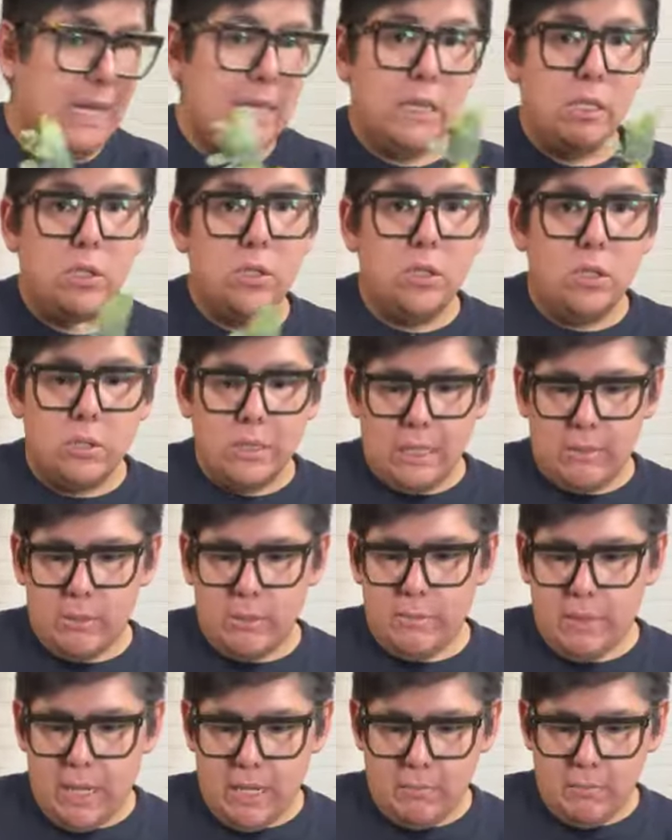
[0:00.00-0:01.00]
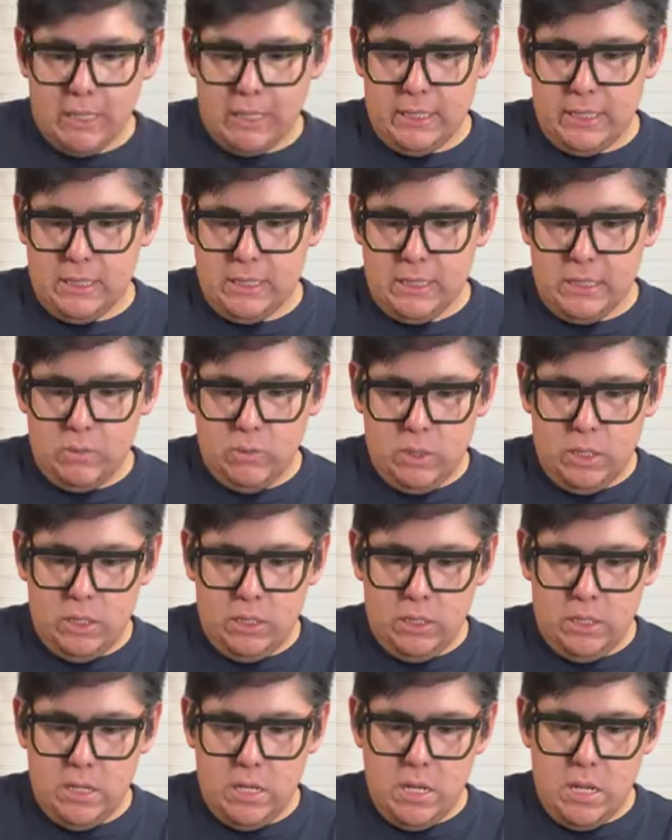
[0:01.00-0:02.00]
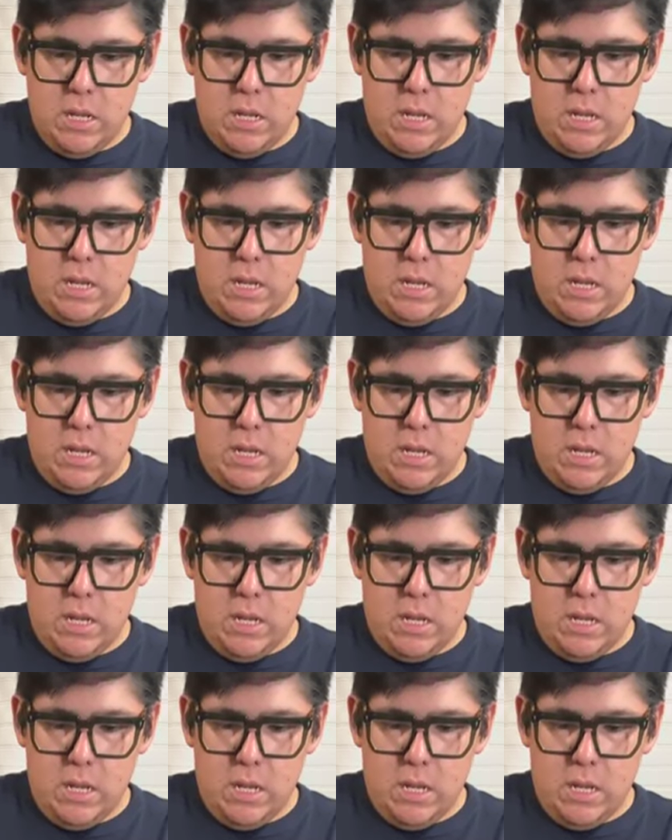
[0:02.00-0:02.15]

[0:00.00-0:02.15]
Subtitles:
my Lululemon bag, my Disney one,